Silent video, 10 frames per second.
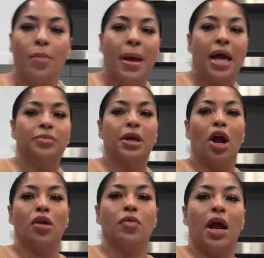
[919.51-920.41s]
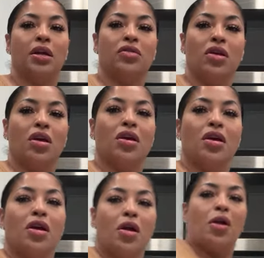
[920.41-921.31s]
mine's be hurting right
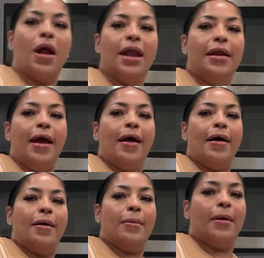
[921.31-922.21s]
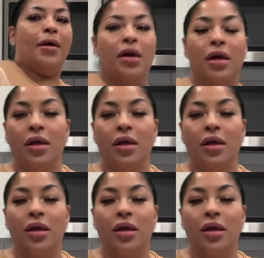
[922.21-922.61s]
right now.